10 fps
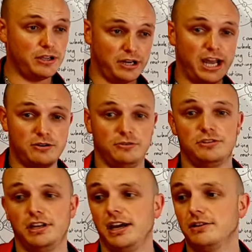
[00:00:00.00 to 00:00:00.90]
you can add
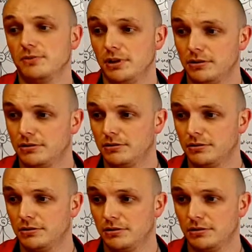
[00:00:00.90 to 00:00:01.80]
routes there as well.
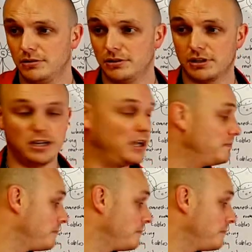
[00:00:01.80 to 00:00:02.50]
Okay.